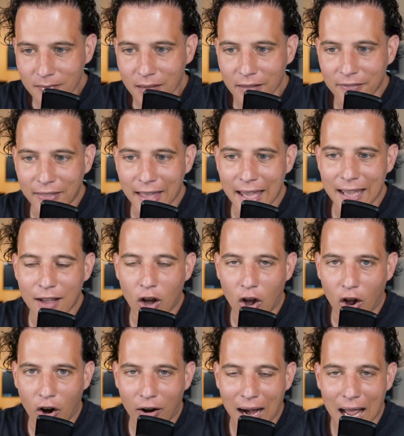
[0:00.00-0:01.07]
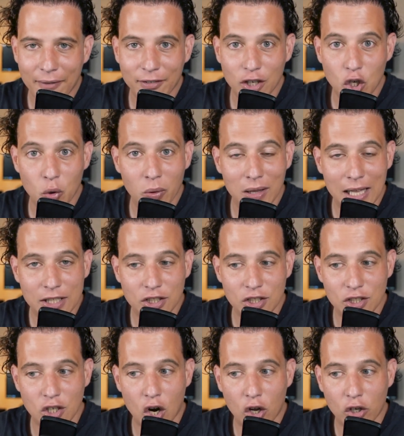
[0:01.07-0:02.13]
They are having new
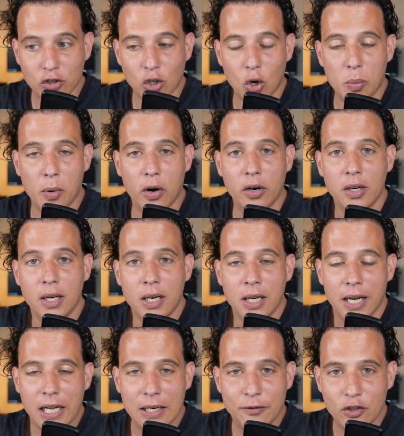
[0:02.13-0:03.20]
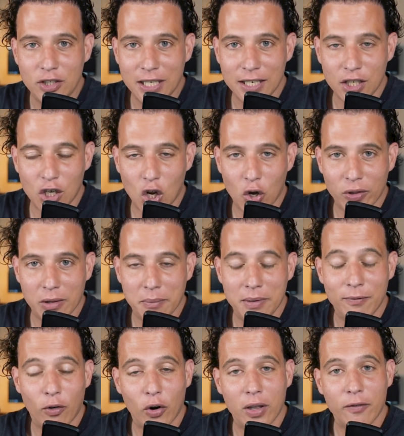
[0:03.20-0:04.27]
elections in October. And if you didn't know, they've
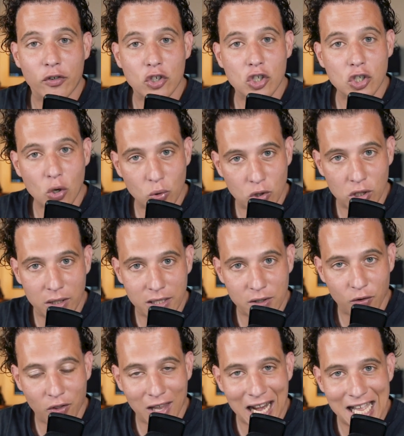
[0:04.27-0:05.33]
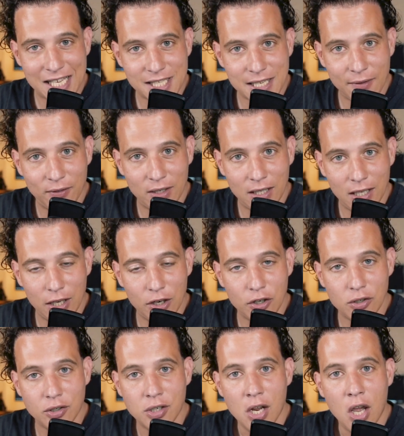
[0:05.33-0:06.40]
been voting for socialists for the last 70
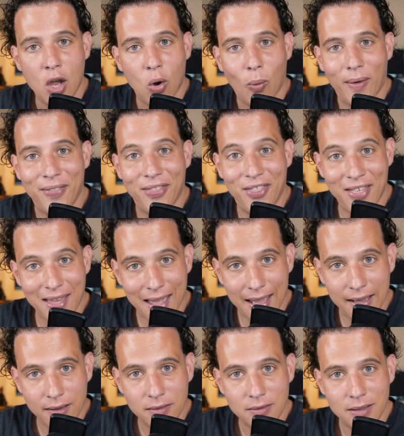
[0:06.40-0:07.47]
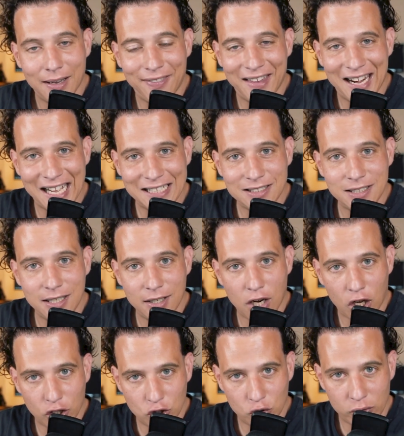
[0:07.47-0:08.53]
years when they, in the
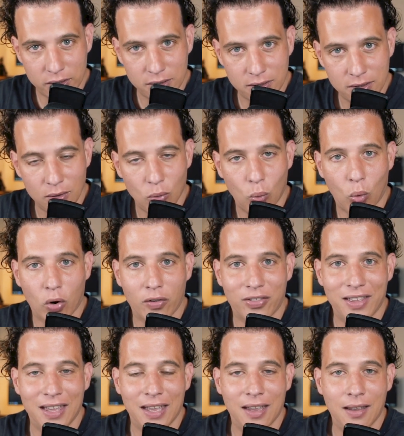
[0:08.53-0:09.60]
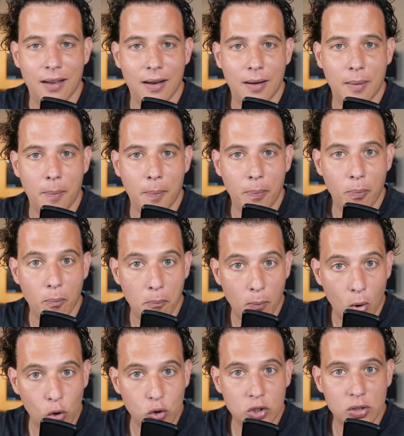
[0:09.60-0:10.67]
1900s, were the
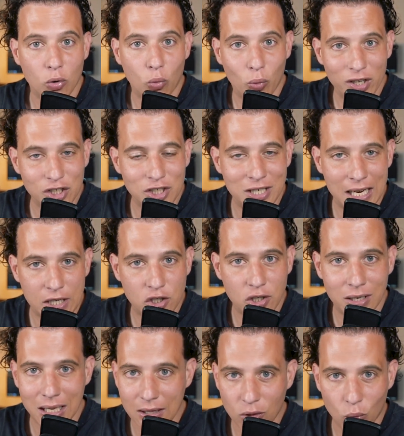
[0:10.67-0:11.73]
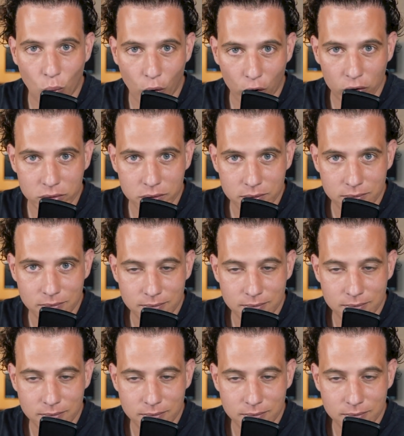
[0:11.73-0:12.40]
most rich nation in the world.